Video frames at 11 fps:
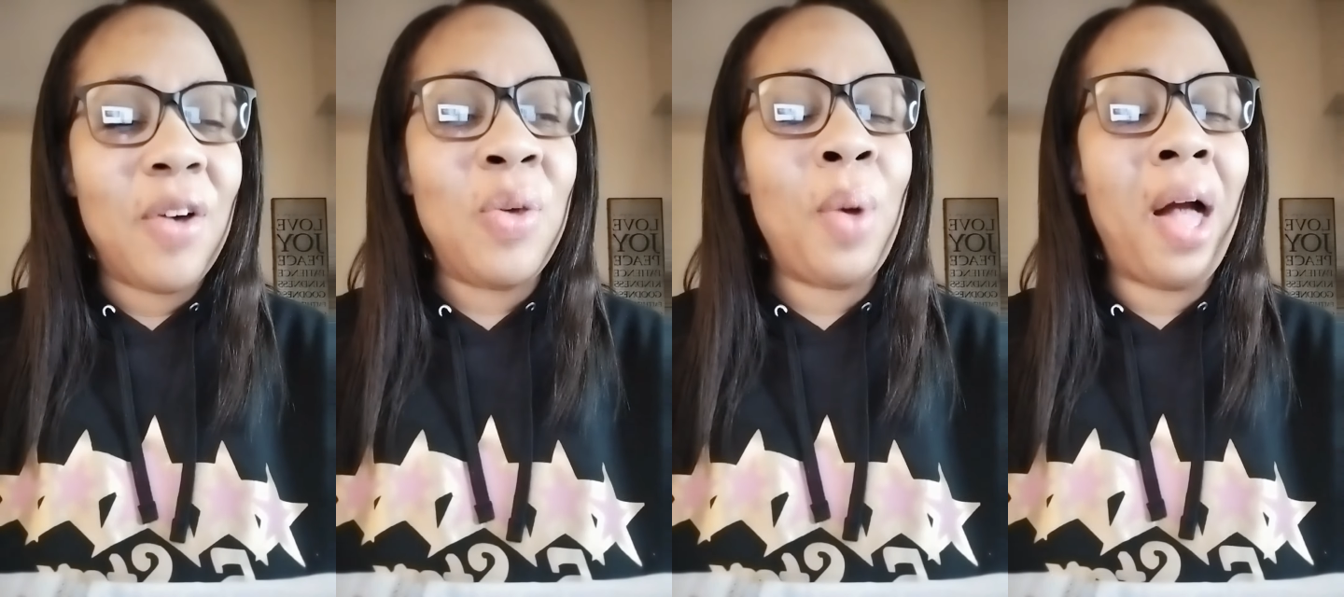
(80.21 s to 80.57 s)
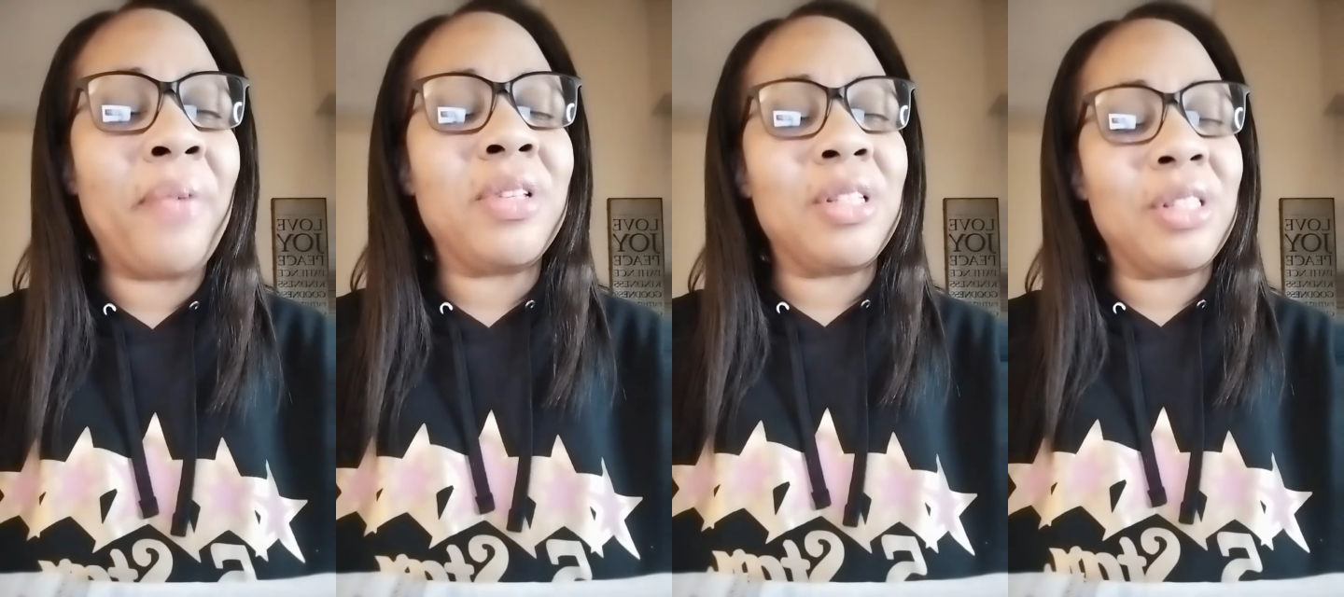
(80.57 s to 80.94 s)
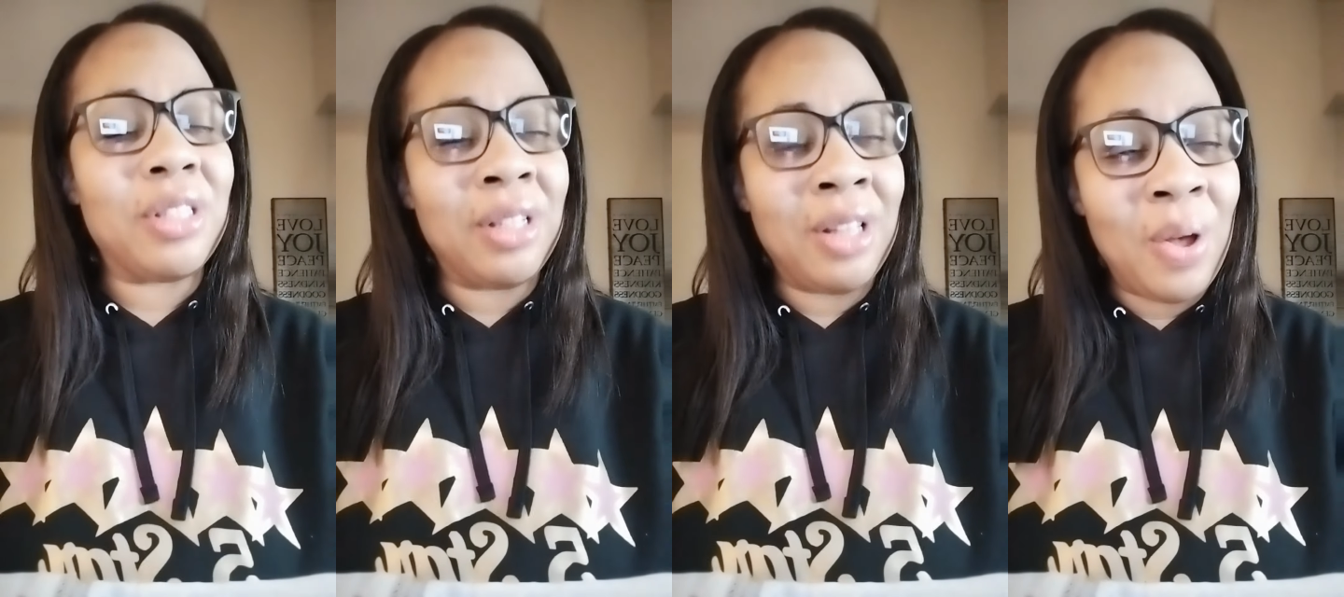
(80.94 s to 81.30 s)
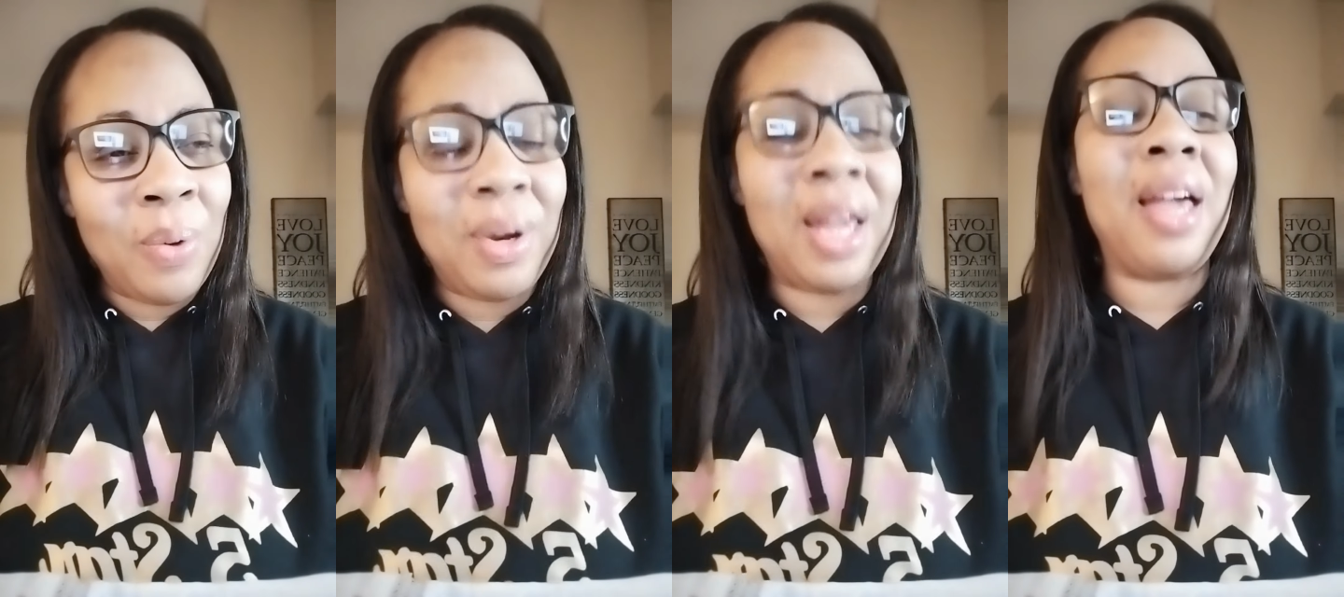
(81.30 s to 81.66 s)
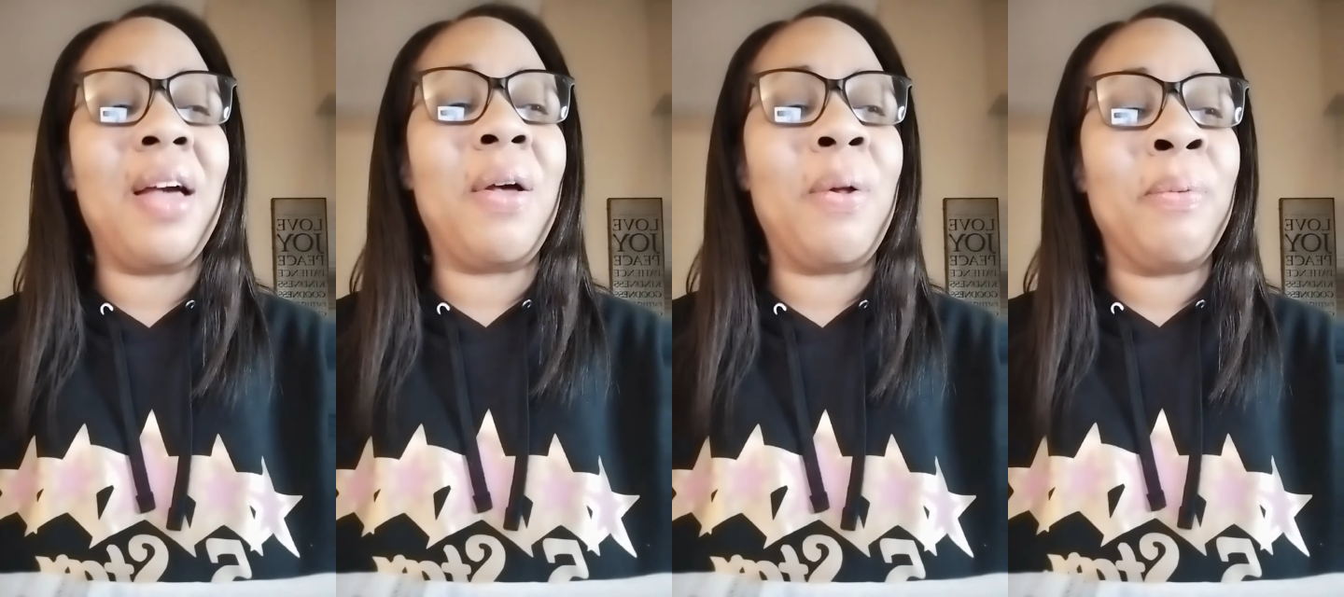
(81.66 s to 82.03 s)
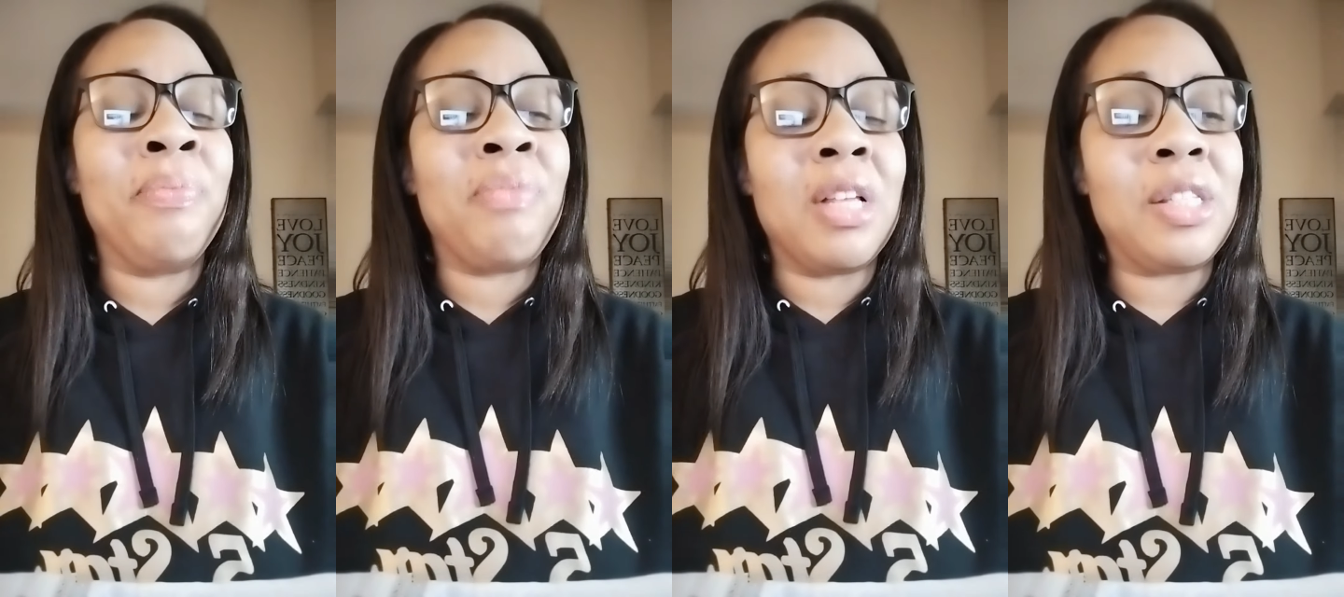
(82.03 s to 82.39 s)
You have to slow down
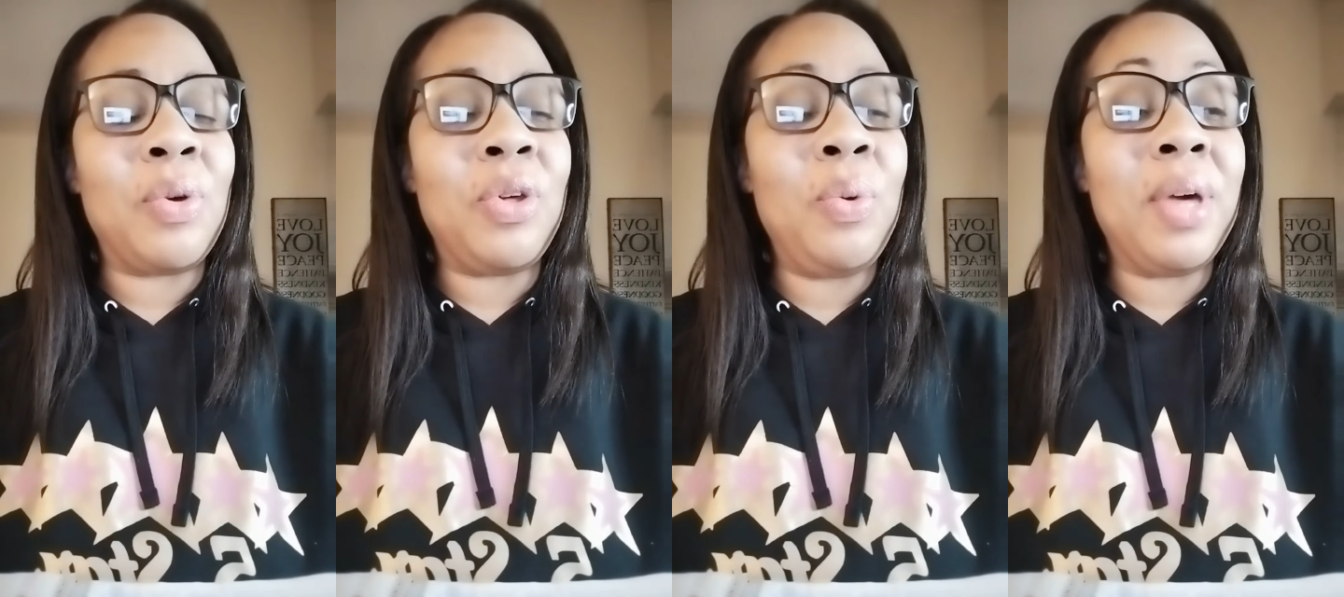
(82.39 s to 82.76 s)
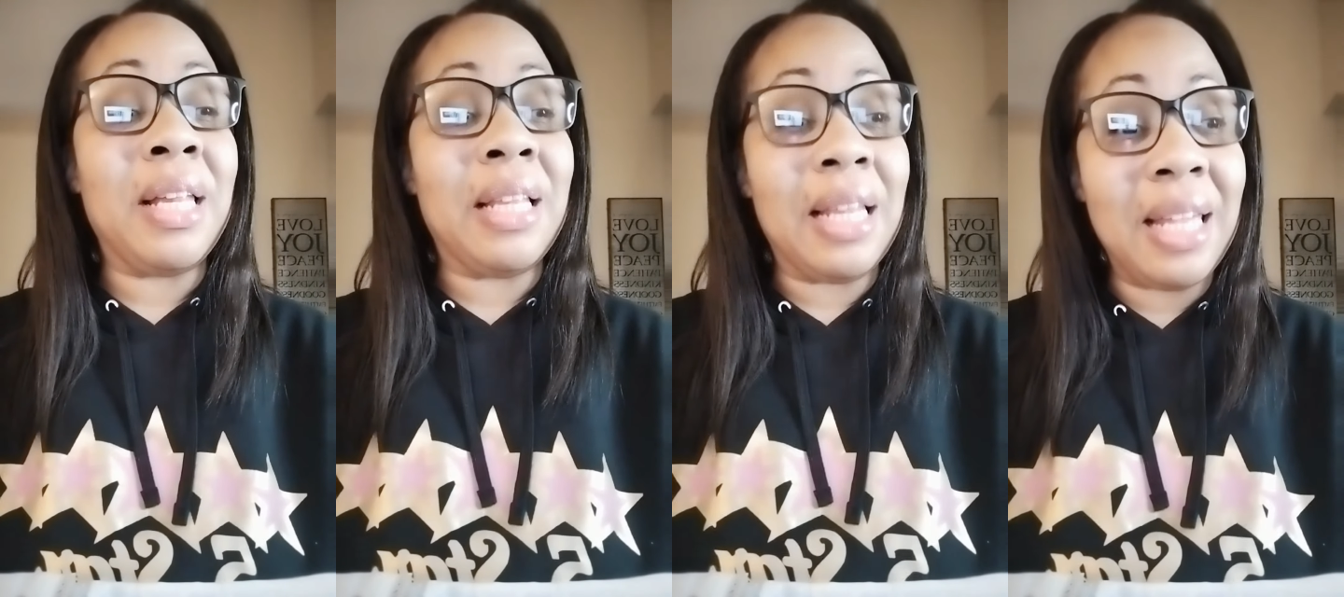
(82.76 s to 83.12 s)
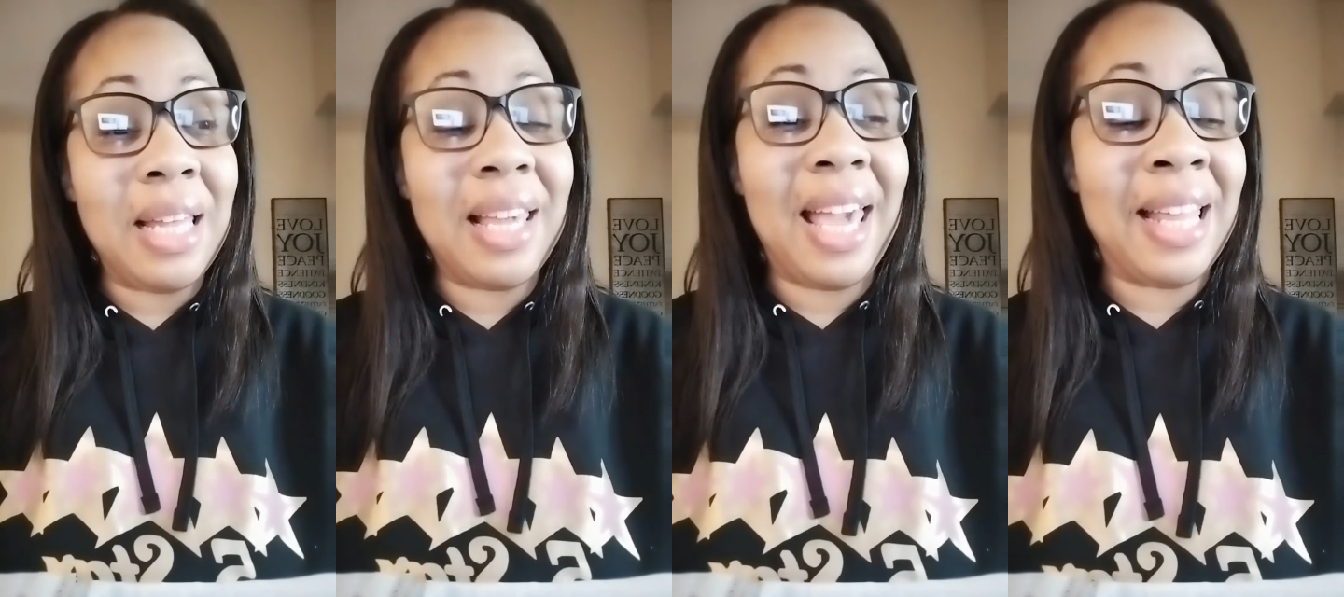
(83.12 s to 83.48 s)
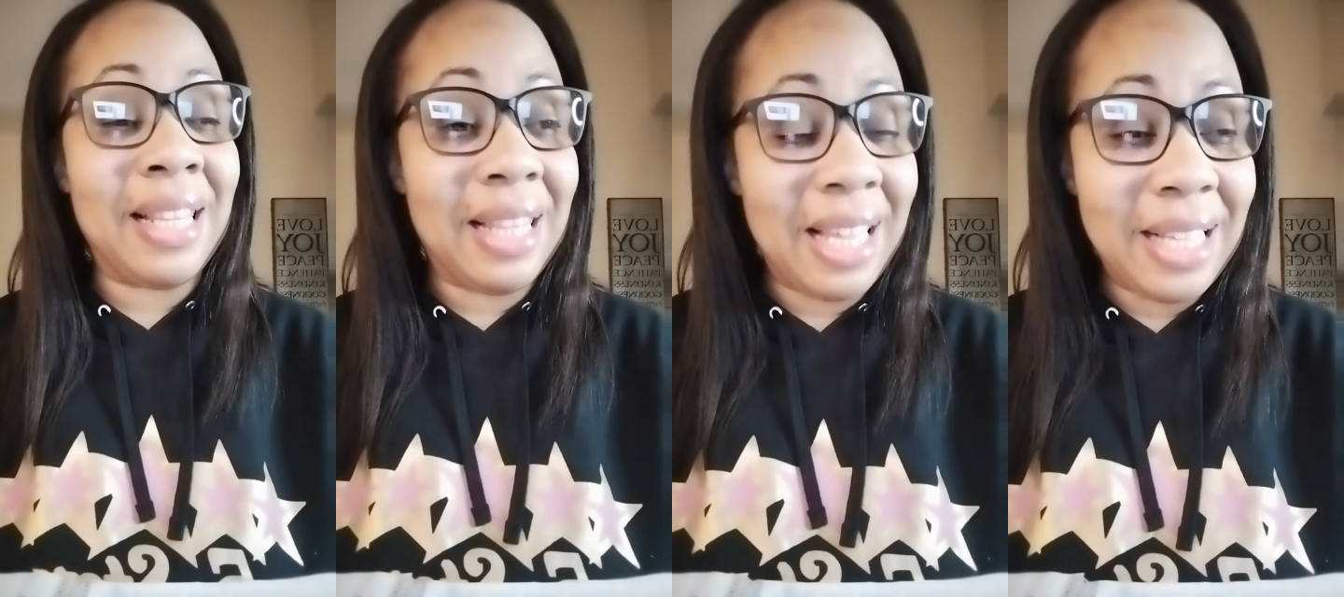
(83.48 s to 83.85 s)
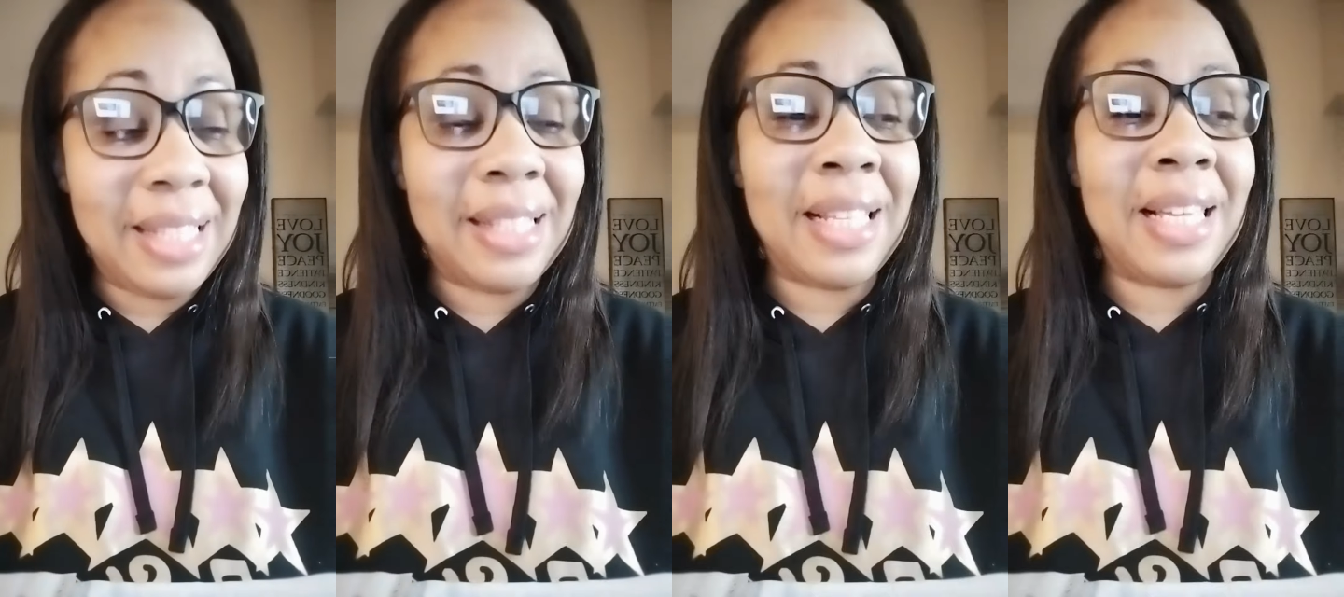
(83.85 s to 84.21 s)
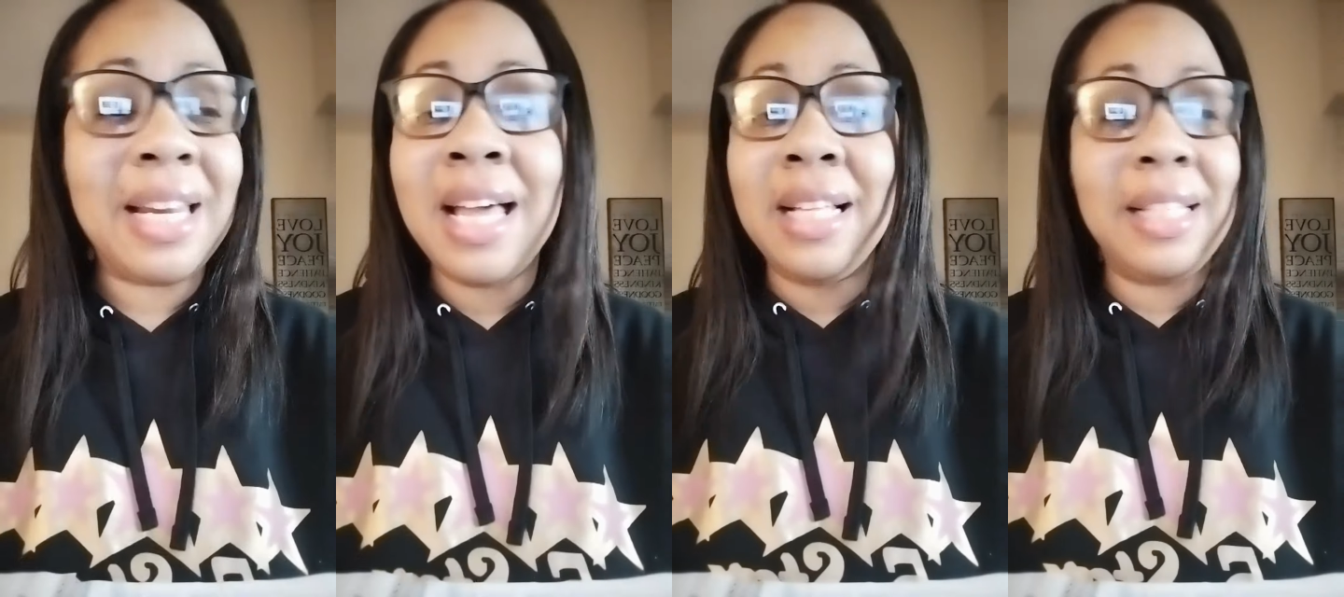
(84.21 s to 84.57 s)
so you can look and
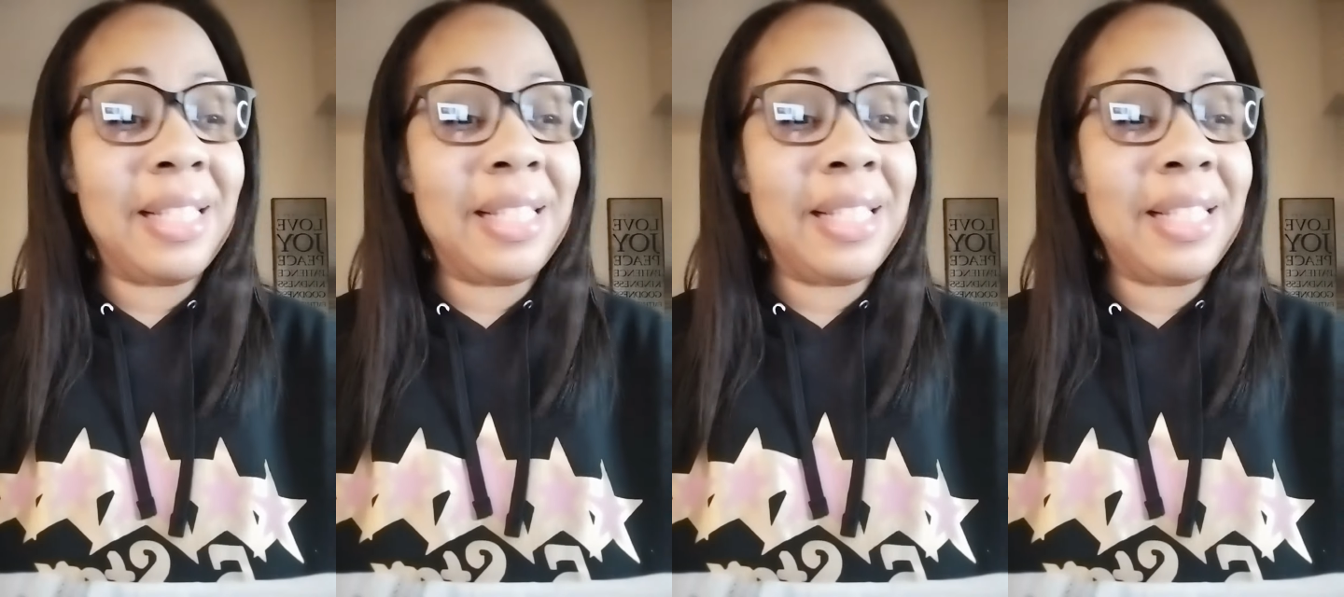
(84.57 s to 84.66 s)
listen